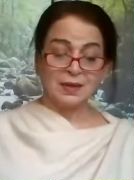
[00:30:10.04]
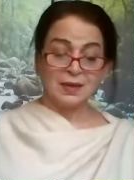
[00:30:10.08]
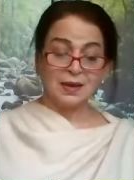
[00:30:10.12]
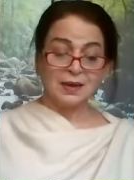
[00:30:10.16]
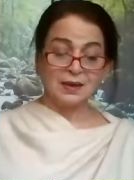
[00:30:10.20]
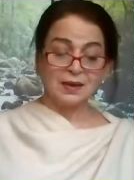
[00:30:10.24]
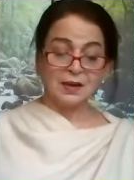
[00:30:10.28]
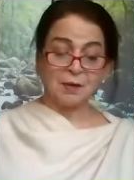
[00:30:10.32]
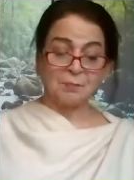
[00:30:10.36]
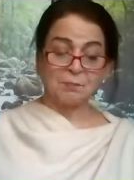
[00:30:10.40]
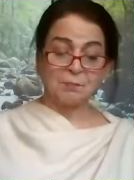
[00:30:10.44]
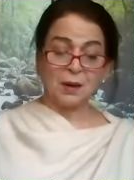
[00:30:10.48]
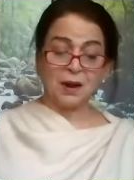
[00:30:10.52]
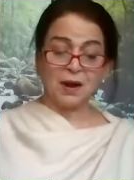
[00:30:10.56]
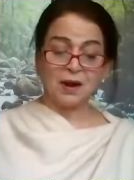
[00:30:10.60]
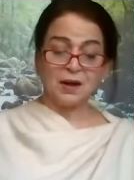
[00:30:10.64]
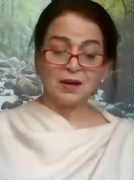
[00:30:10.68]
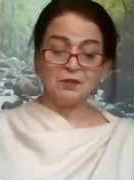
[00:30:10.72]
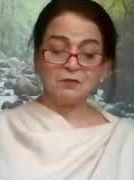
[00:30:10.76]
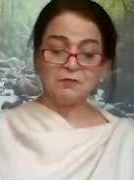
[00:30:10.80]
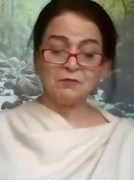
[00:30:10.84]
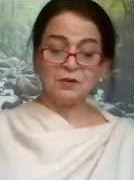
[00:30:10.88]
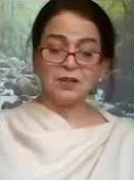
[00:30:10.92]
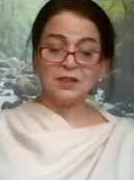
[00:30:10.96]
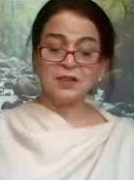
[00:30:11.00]
And
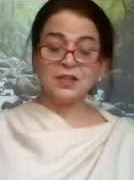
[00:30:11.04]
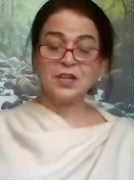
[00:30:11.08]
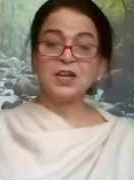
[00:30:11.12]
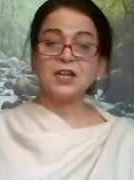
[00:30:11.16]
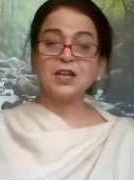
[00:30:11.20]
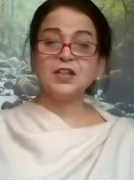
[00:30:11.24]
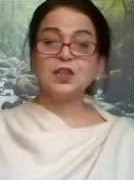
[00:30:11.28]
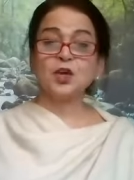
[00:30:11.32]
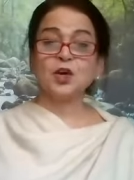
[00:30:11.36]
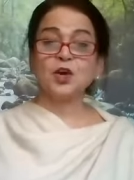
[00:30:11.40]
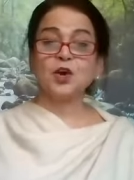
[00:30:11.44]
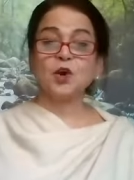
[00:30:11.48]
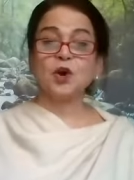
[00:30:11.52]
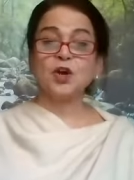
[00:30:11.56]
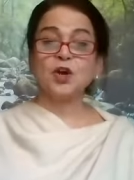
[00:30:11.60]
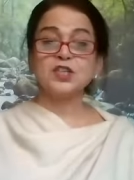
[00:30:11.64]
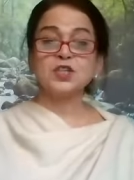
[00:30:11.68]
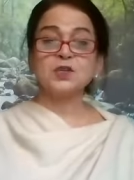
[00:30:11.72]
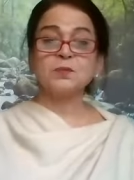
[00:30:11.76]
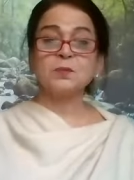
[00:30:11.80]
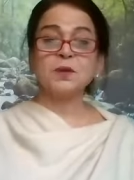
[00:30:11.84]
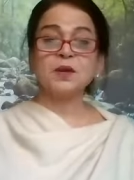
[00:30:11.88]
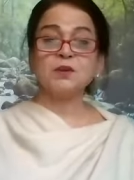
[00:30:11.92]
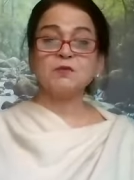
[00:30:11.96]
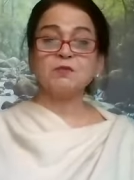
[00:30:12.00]
apan Vritti in the
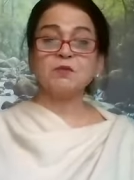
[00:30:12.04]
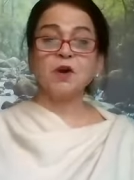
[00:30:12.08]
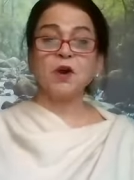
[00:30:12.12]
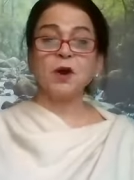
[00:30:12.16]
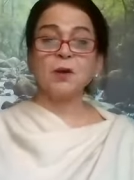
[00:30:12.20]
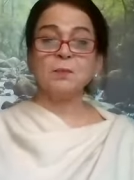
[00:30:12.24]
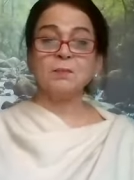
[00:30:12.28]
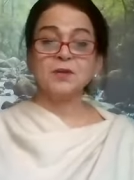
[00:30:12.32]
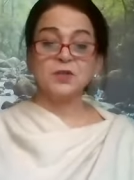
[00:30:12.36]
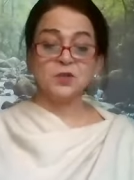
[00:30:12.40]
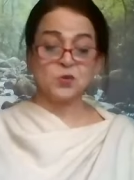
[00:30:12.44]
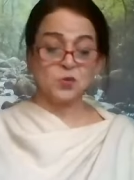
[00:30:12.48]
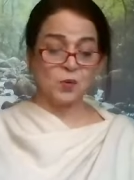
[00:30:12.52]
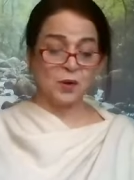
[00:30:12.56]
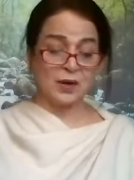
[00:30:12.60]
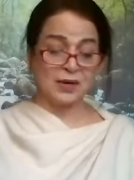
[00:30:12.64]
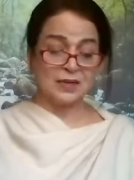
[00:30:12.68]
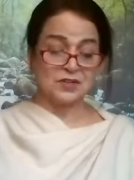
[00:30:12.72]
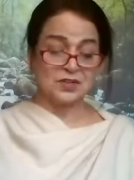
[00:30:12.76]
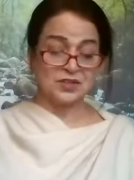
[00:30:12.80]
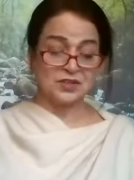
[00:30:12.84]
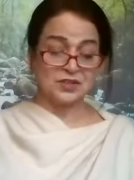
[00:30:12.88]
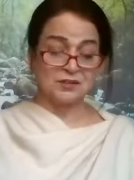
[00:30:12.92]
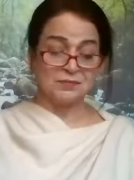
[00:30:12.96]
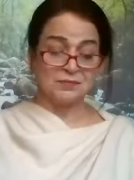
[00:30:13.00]
cosmic form is
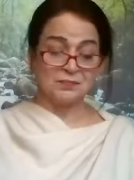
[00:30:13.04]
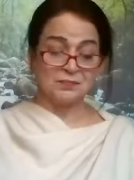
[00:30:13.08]
what?